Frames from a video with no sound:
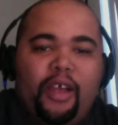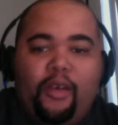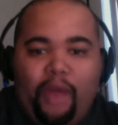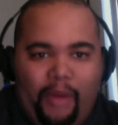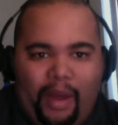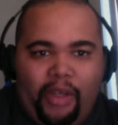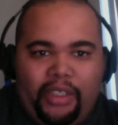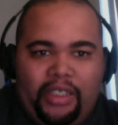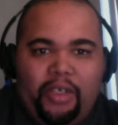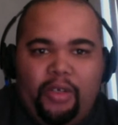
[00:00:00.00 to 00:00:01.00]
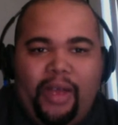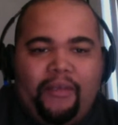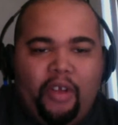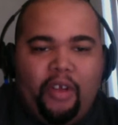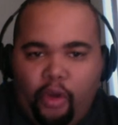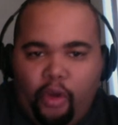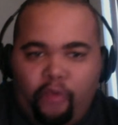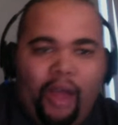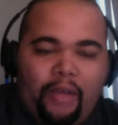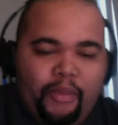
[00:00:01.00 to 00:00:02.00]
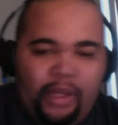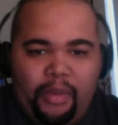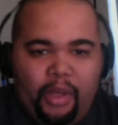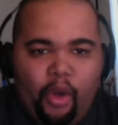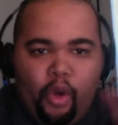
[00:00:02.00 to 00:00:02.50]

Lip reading: what I always tell you, after the Hogan Rock, the big Hogan